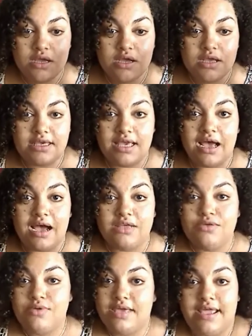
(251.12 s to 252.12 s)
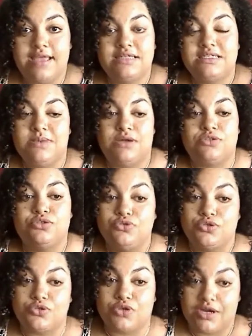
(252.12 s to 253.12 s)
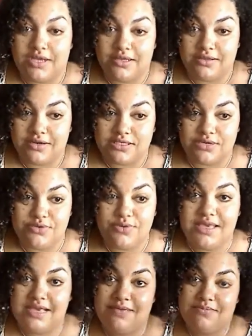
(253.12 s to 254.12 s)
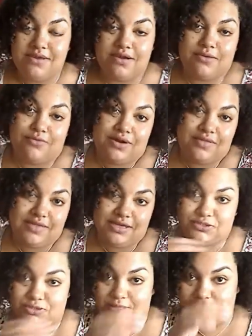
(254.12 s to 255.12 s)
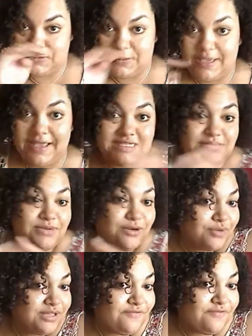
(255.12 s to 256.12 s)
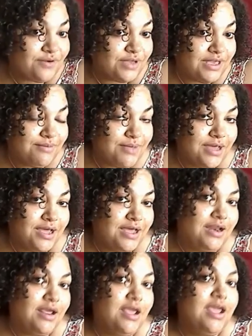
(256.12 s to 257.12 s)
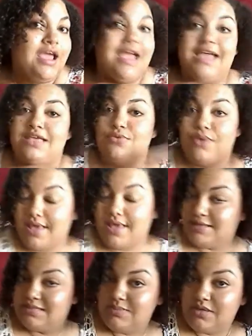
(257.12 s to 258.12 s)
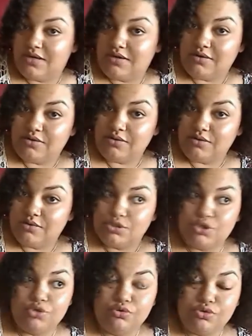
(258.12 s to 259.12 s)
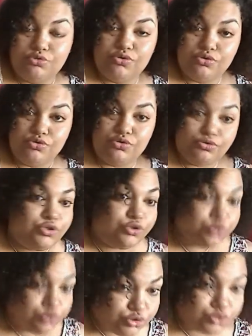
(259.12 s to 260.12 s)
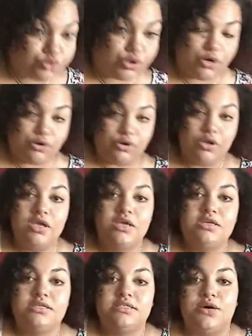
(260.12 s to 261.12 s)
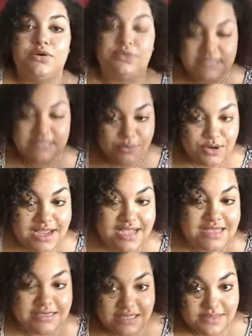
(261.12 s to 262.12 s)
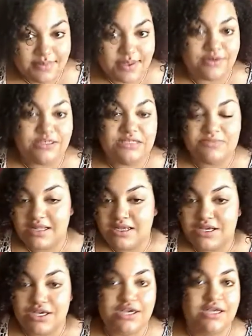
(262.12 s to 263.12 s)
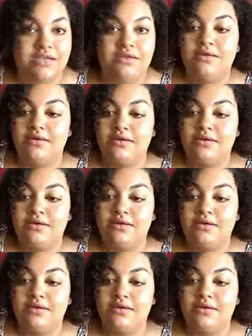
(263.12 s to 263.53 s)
Yeah, you can't smell too strong either, so you can't be on one of the extremes. You can't smell really funky and bad, and you can't smell too strong. So somewhere nice in the middle, smelling good.